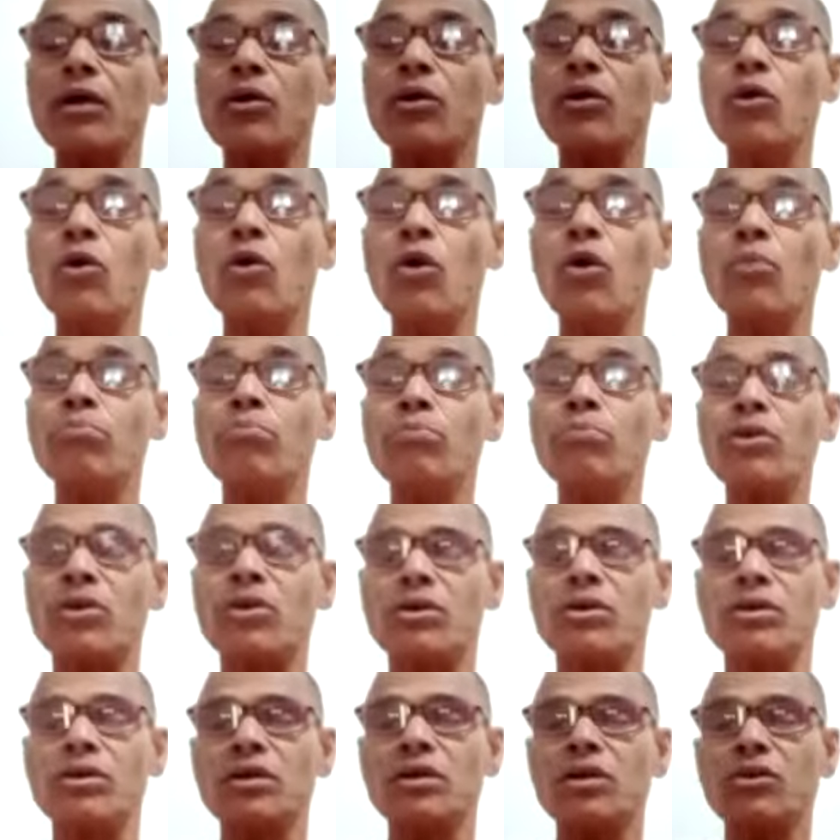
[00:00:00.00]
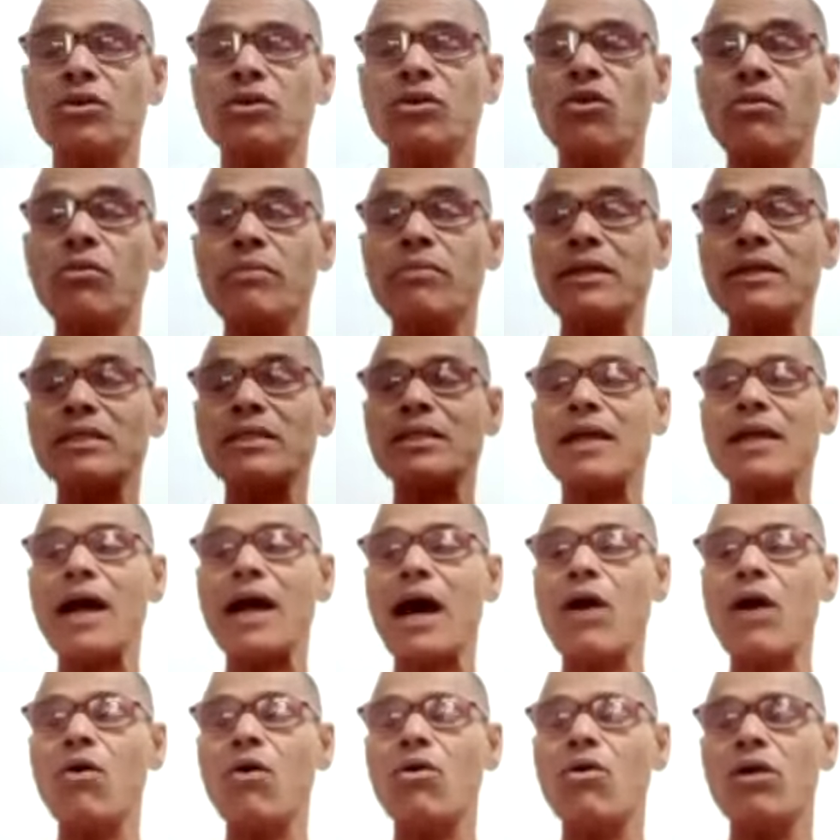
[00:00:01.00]
Gomukh. Go means
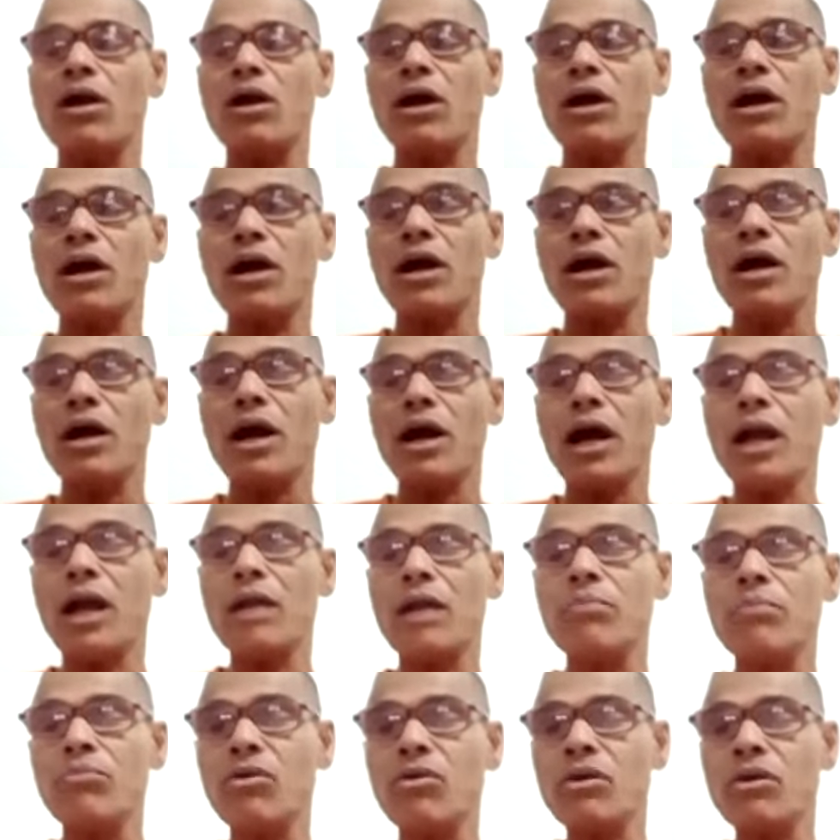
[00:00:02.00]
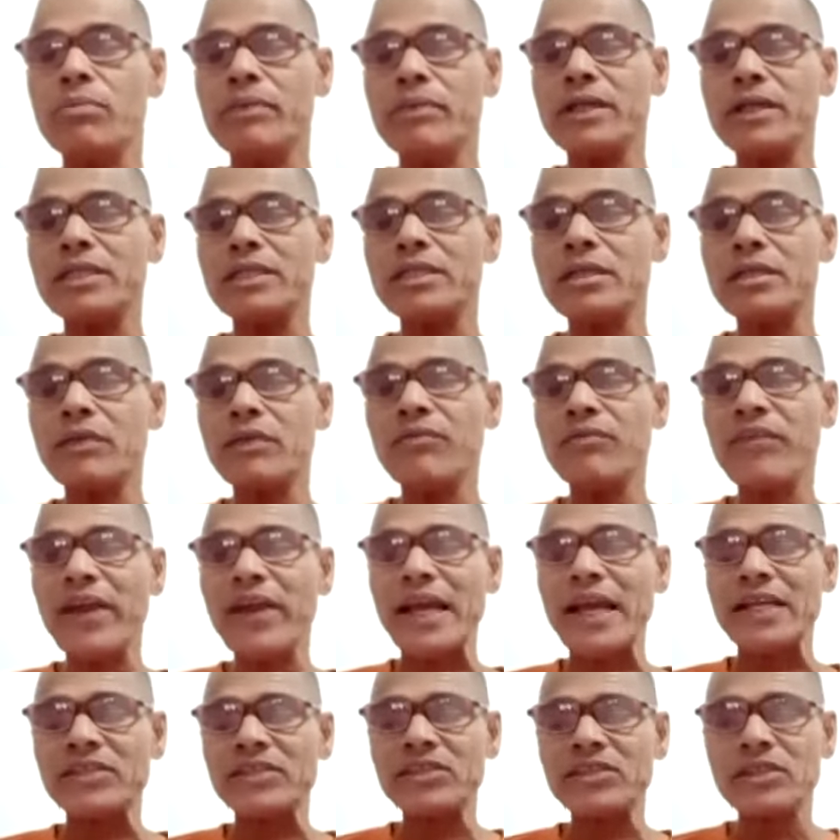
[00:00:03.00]
cow, and Mukh means the
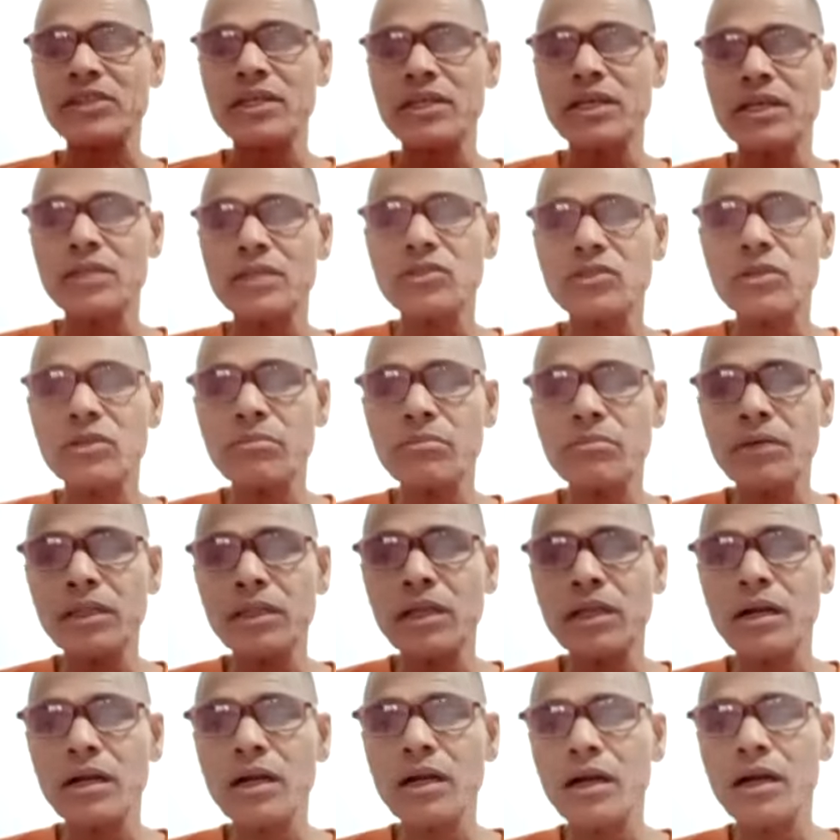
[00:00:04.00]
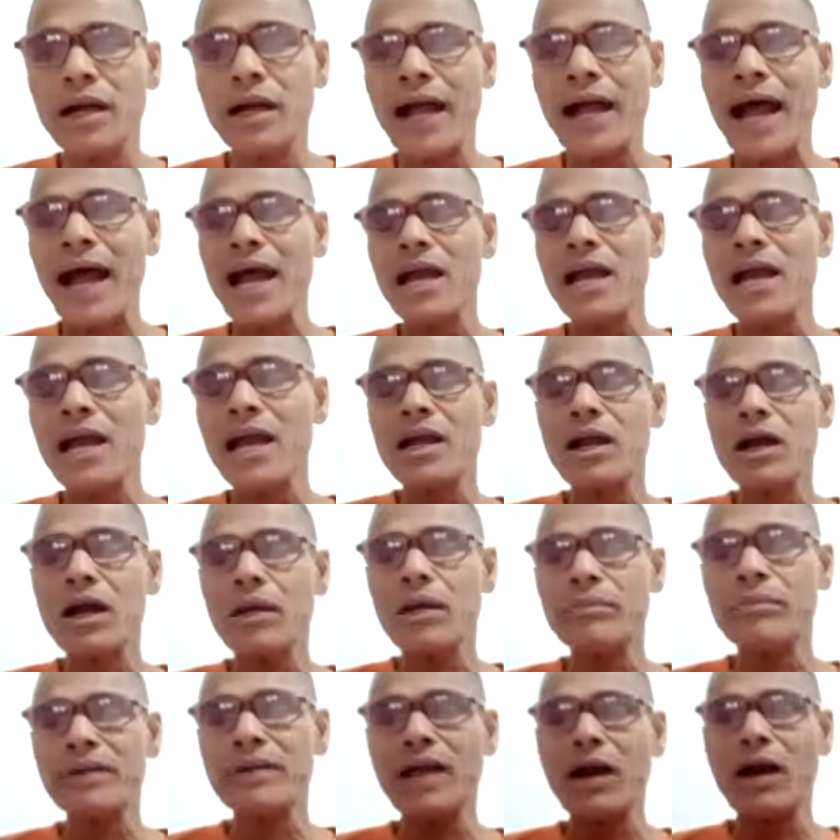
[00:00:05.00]
face. So Mother Ganga
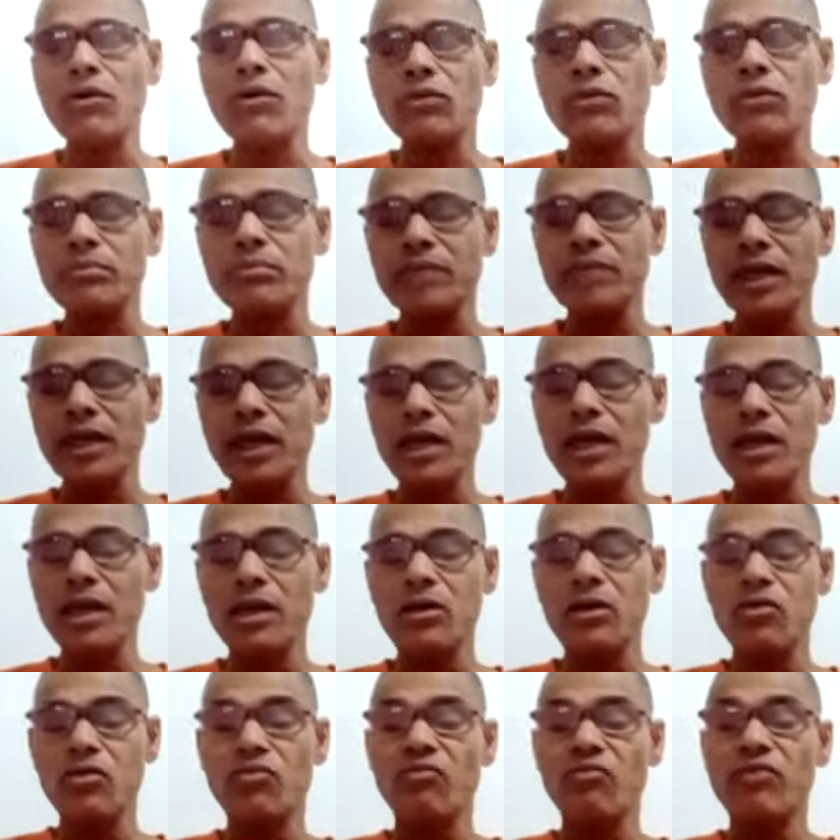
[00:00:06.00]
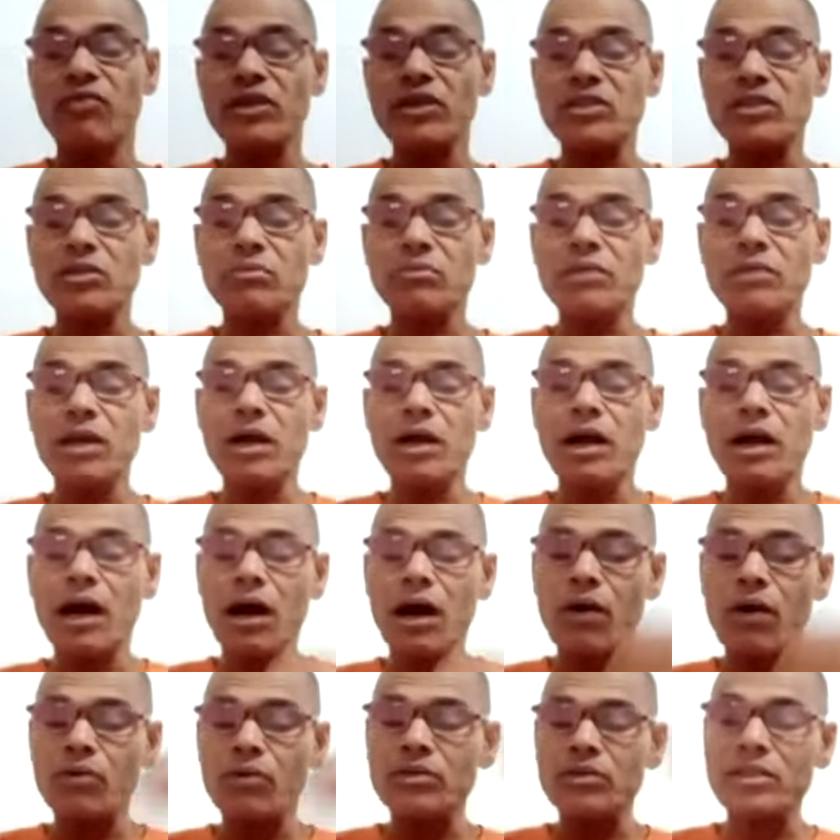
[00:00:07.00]
coming out of the face of the
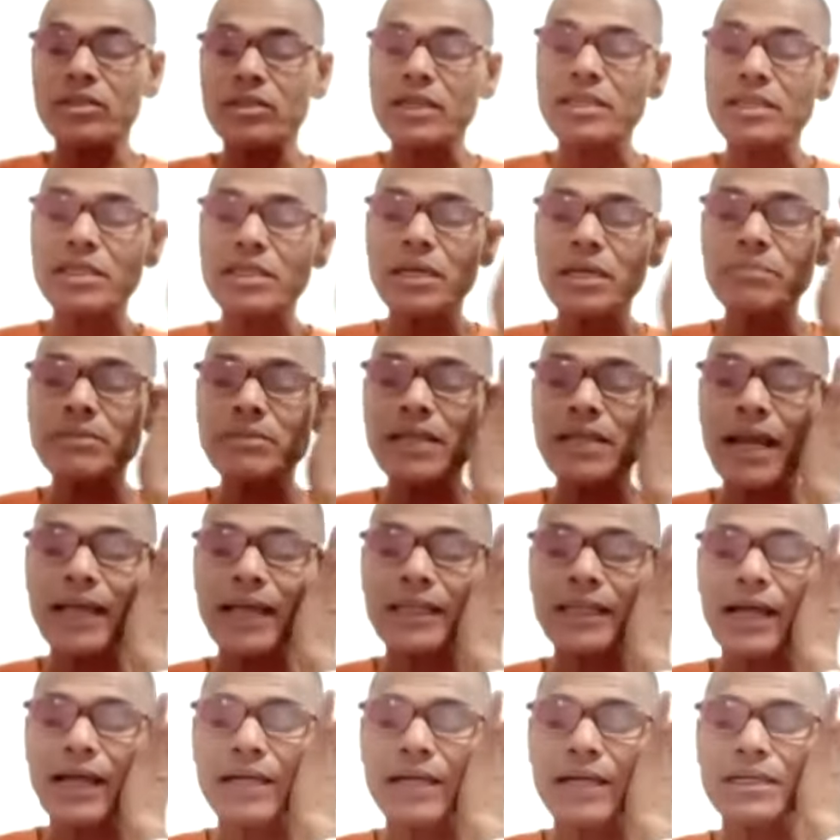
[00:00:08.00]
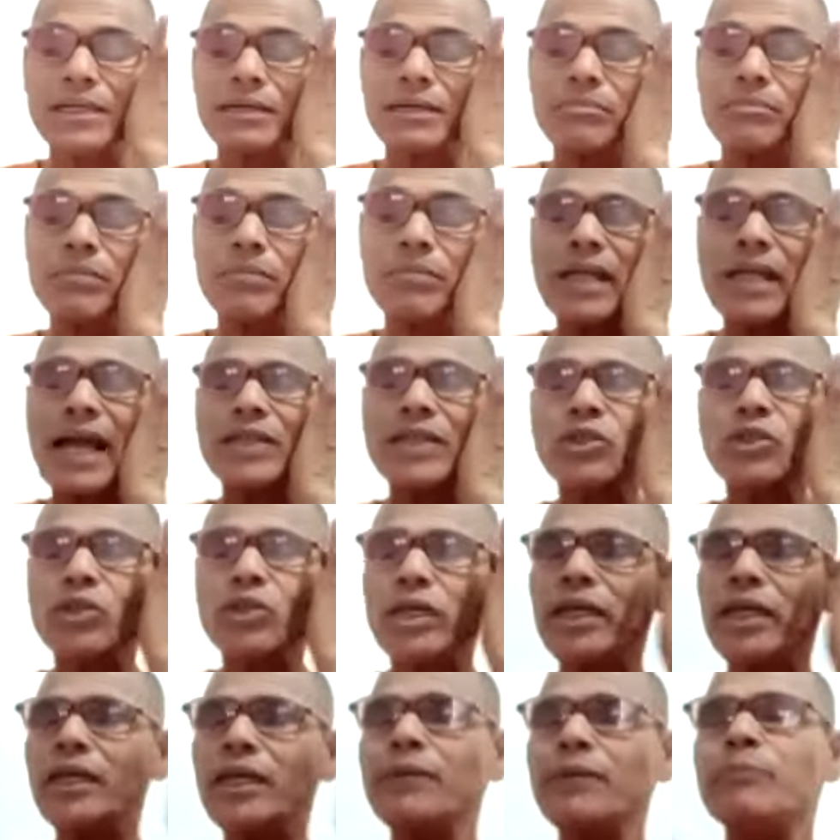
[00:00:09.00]
cow. This seems like that, but
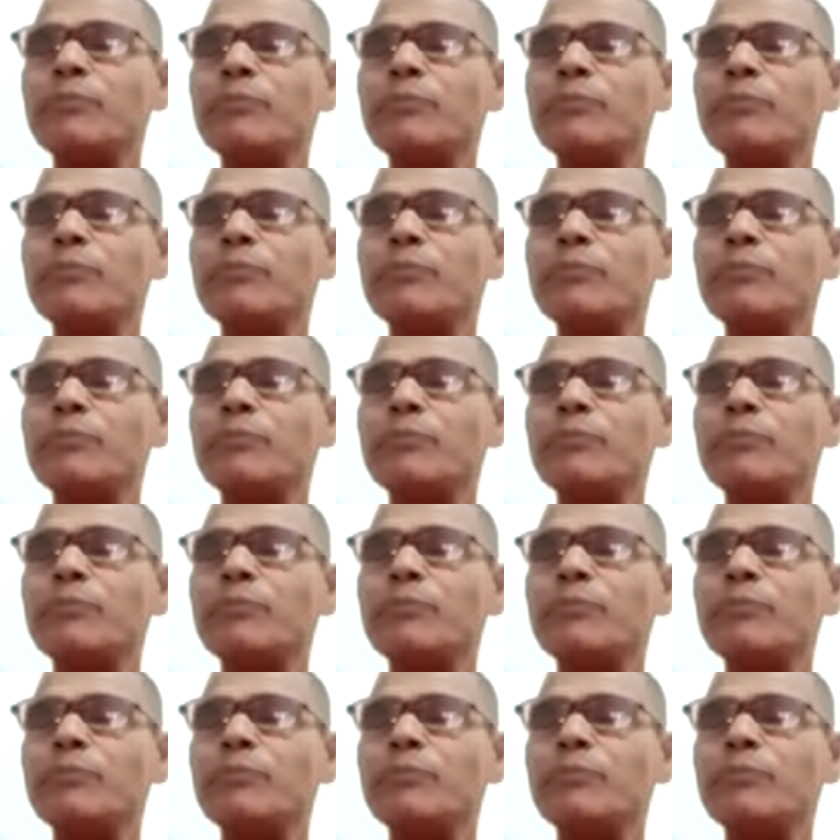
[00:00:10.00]
actually